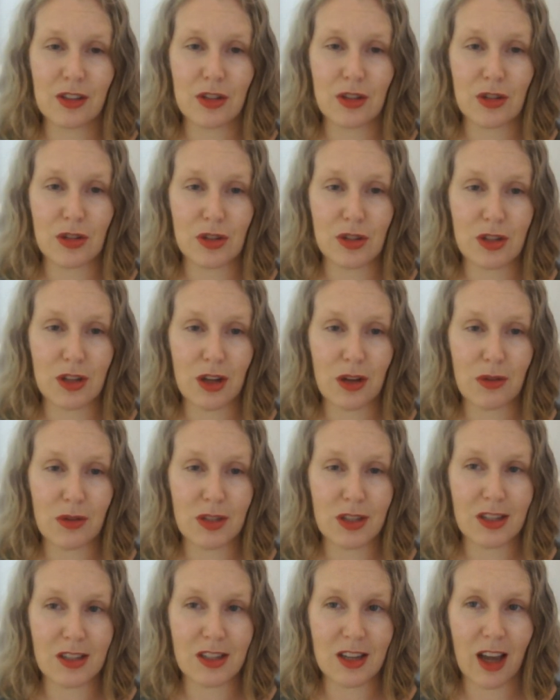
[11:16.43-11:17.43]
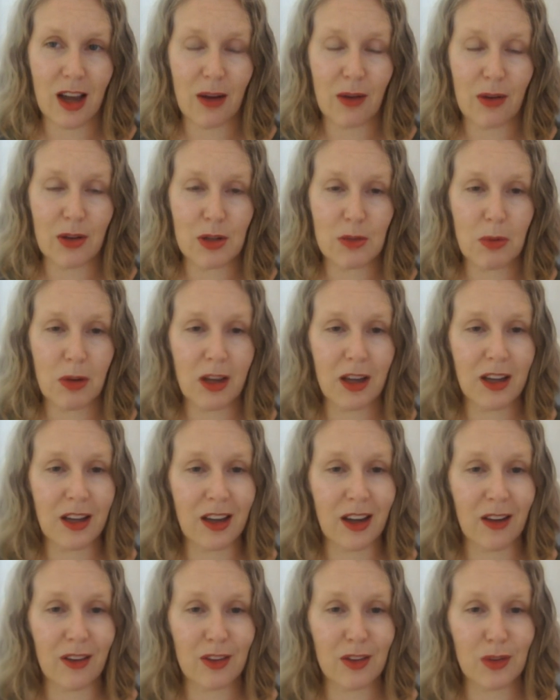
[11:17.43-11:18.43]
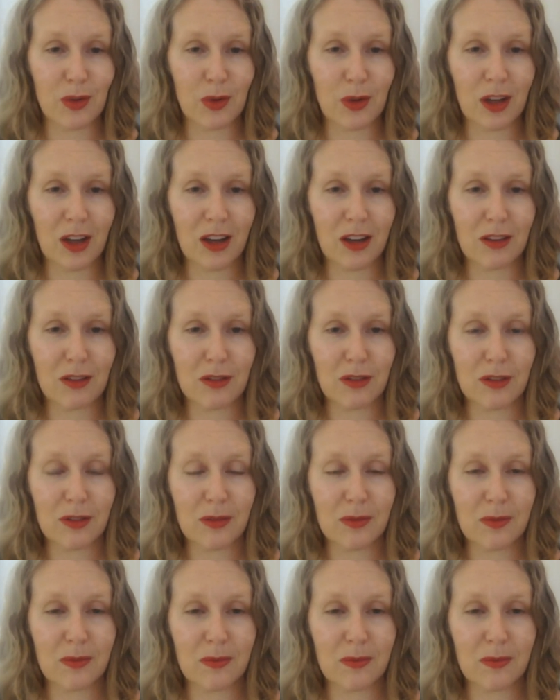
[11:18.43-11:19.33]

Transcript: Just notice how it's playing out in your life.